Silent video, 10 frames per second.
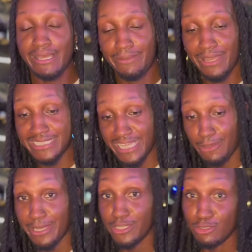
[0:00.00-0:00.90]
I might take out
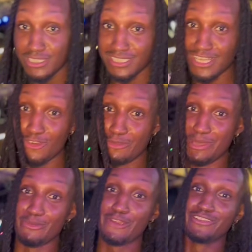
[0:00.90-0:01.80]
my notes because I don't
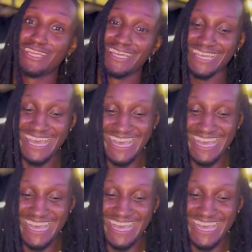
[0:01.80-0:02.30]
remember everything.